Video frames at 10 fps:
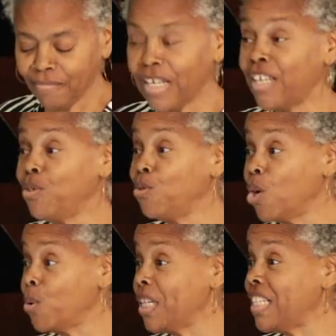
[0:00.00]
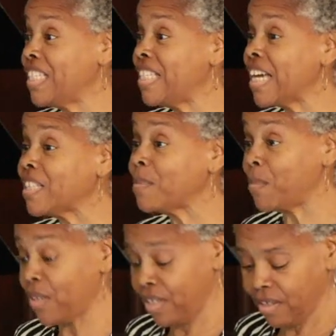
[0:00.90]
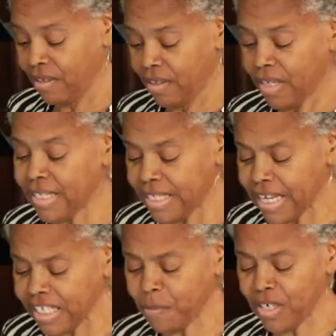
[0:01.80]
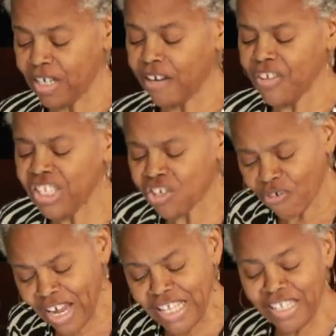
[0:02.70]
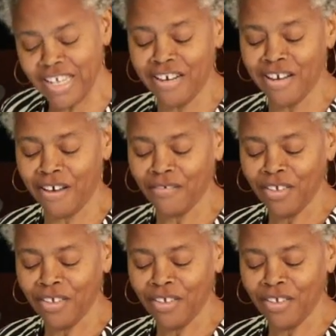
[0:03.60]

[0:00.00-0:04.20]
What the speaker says: And you know he's desperate. He's desperate enough. He's crazy enough.